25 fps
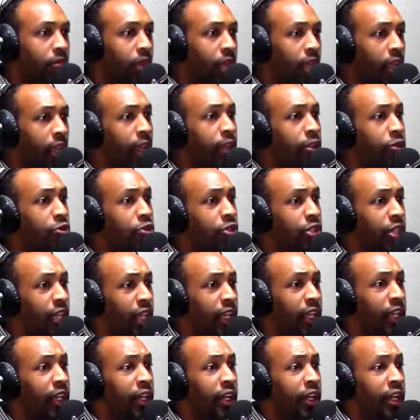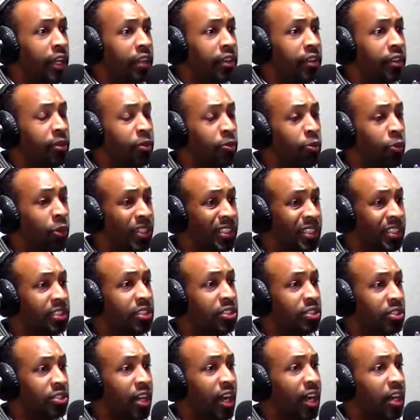and you say, what's
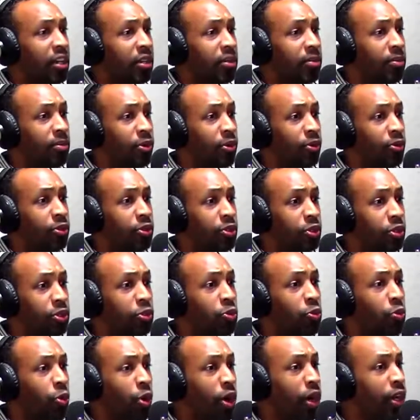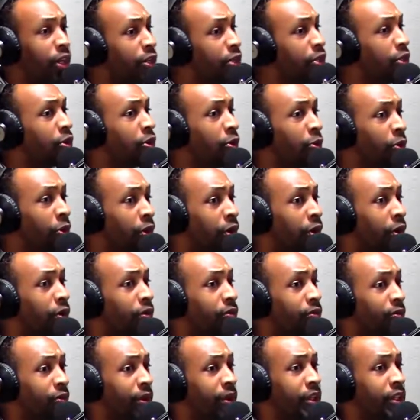desirable? Do you want your
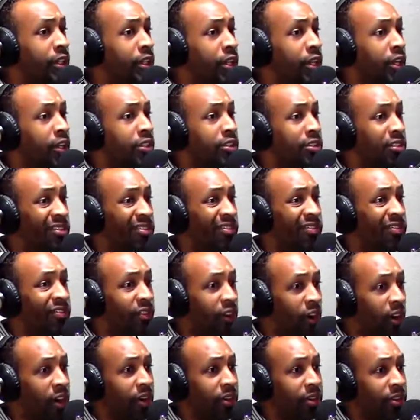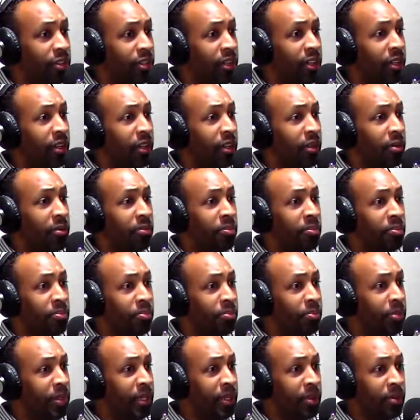girlfriend to fart,
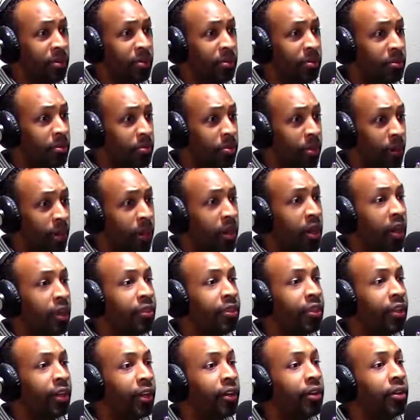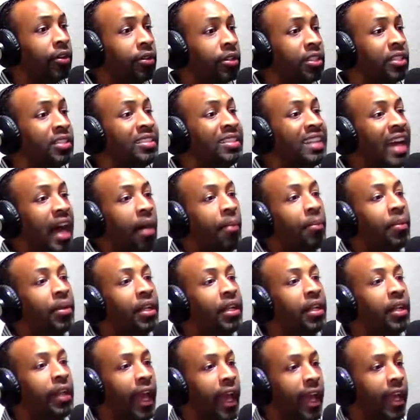beat, bar? They're the
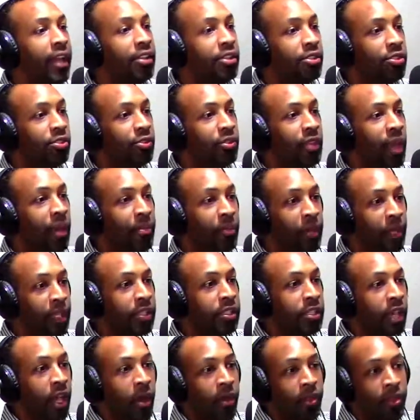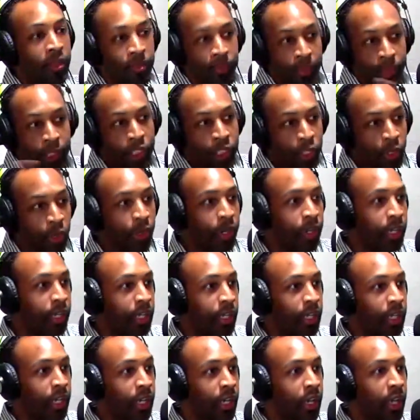dominant answer. That means the
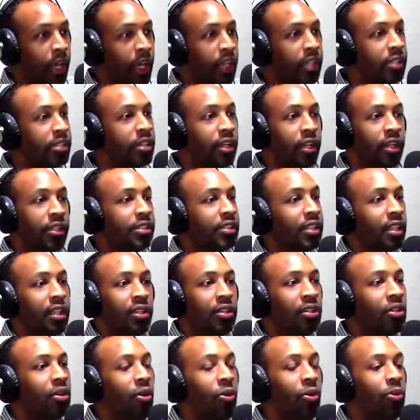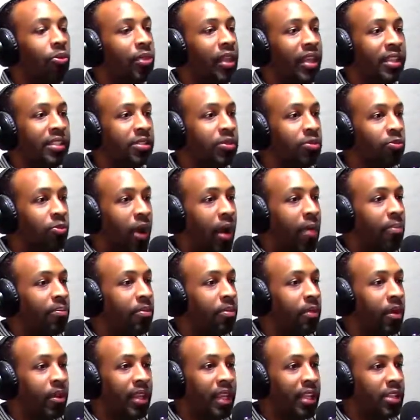majority is gonna say no. That's I'm.
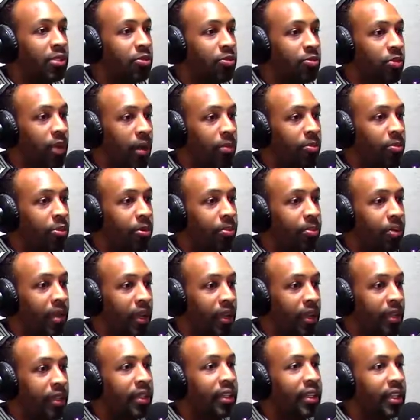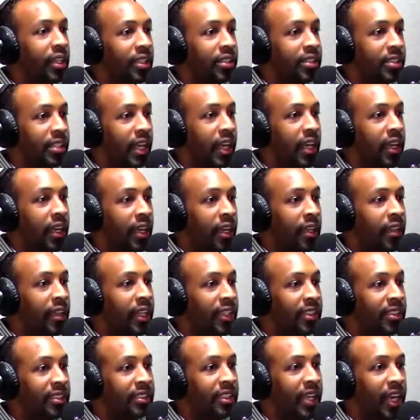That's I'm repelling against that.
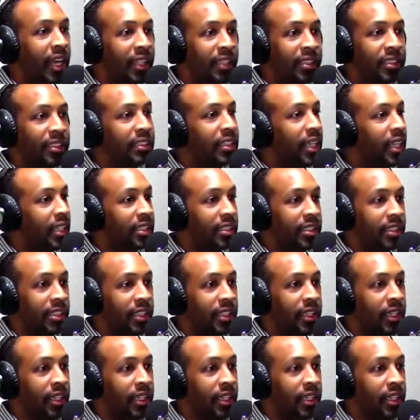That's not sexy.